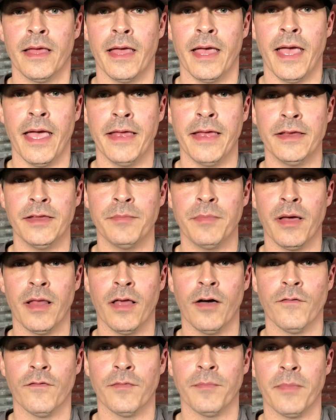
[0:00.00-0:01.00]
Andy
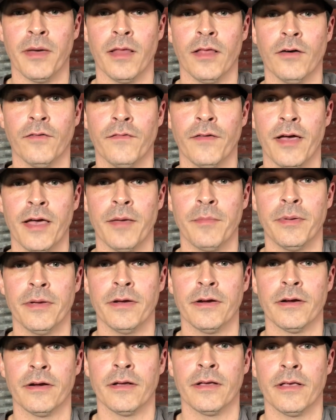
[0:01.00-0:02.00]
Mello from Mello Fab
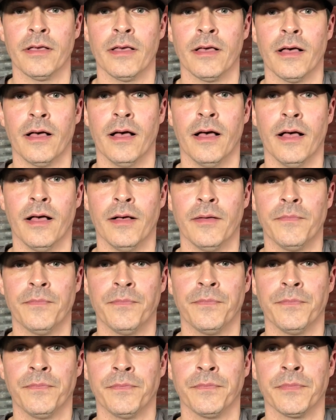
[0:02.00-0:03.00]
here. Um,
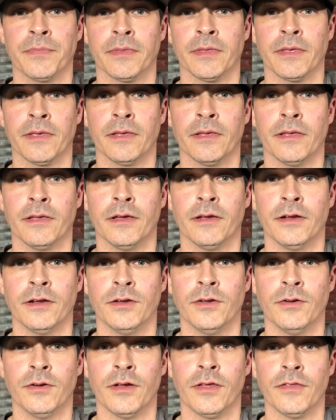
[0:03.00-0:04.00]
gonna
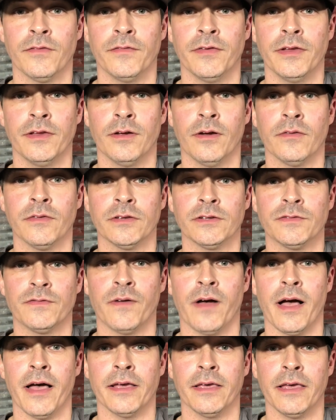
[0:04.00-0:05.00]
do another video on this
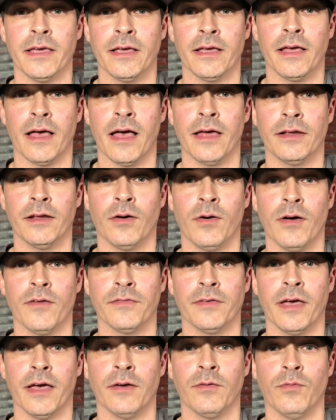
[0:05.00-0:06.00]
Viking. I know
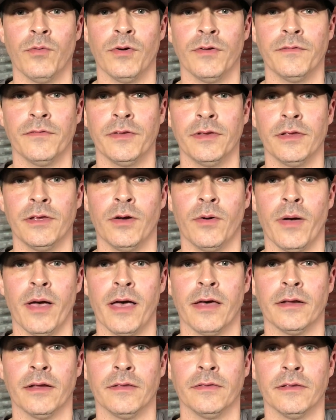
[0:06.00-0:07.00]
I've got one video
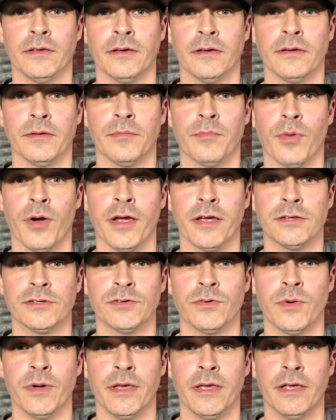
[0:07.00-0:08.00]
out on the brake
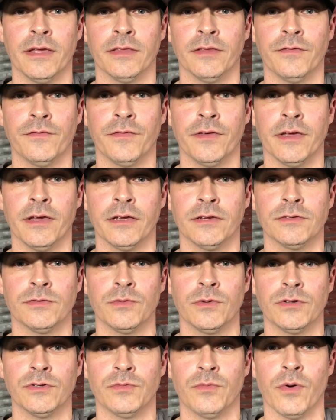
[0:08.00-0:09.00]
squeak and the fix,
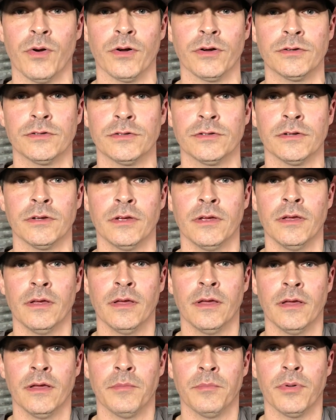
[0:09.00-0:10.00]
which works
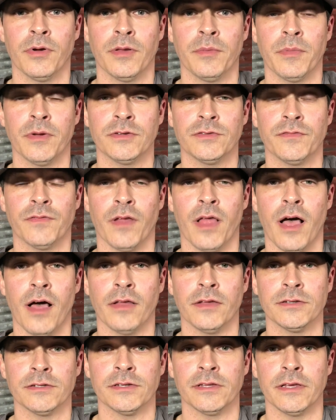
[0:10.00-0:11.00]
pretty much
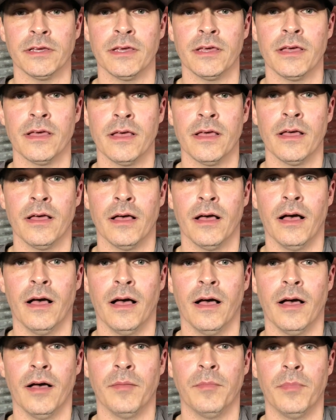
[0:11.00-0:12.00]
flawlessly.
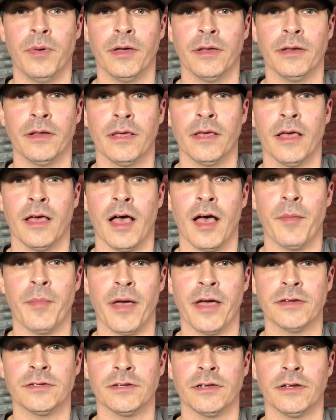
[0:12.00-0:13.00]
Uh, but I'm
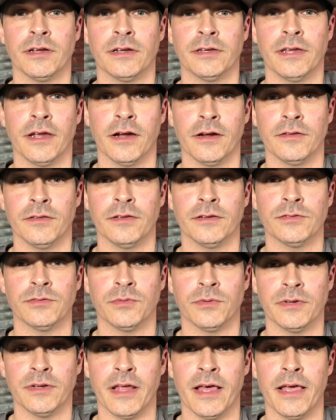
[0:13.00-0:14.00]
actually gonna tear this
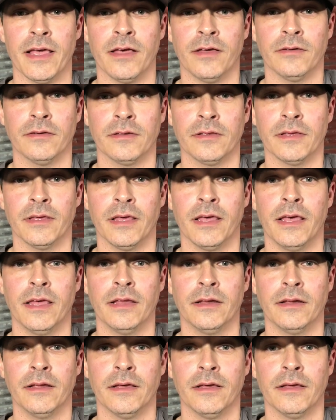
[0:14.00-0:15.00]
one down
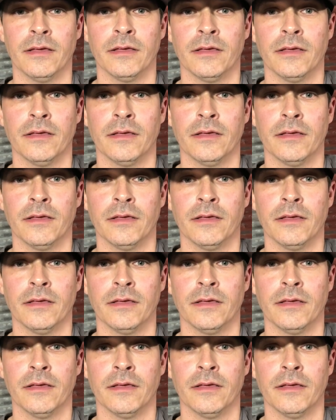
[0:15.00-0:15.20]
and uh,